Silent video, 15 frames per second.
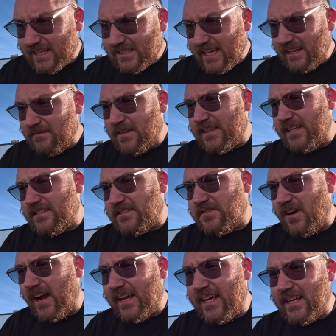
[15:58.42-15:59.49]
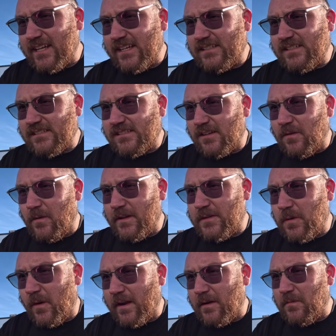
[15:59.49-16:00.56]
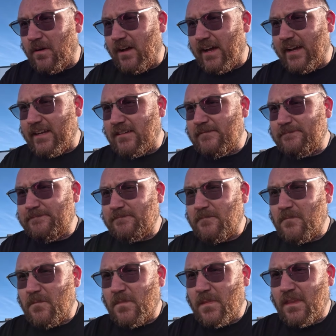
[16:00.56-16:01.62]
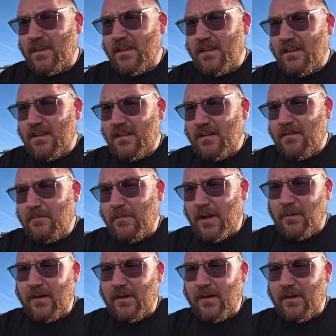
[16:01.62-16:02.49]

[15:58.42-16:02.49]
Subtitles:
getting within striking distance of the 121, but it